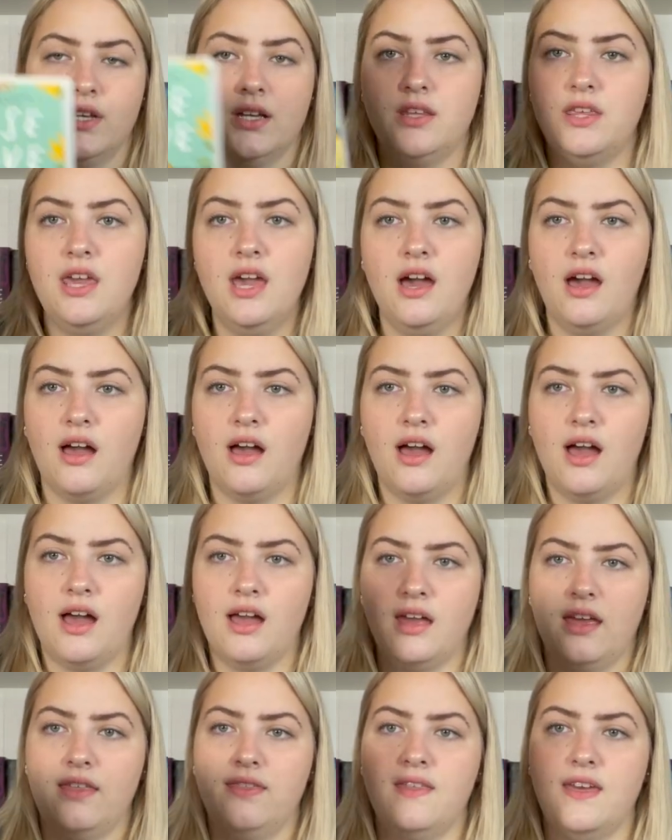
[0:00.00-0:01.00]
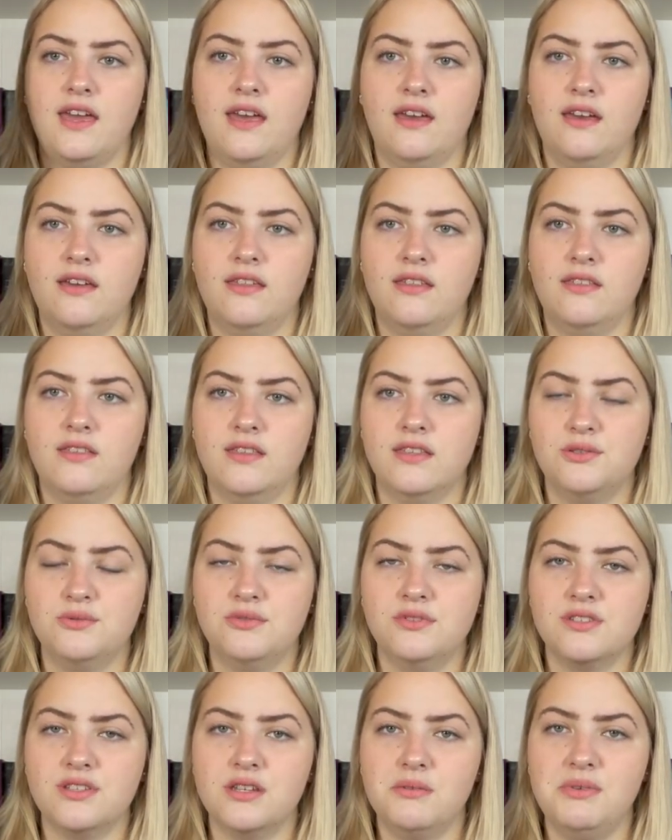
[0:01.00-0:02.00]
Yeah, I think this
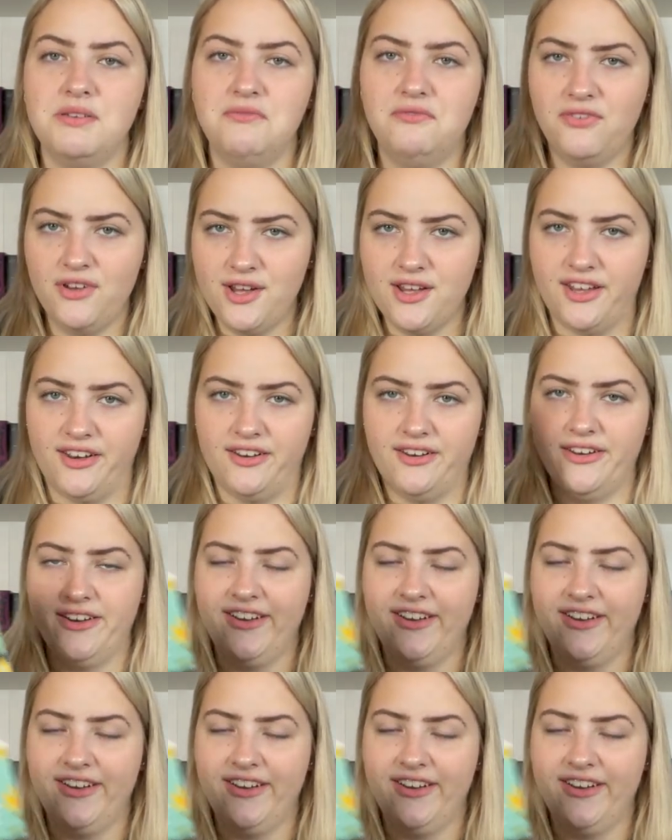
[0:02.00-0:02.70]
one's gonna be fun.